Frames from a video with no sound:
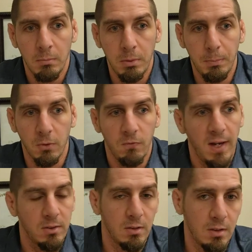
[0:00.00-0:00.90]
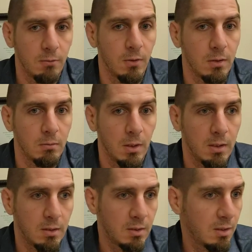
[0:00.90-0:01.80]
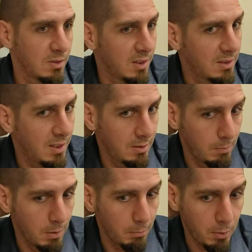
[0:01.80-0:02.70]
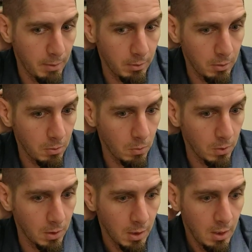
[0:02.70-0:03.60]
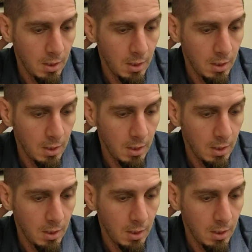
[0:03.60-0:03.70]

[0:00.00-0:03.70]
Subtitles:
People are vastly different, right? The skill set it takes to be a plumber or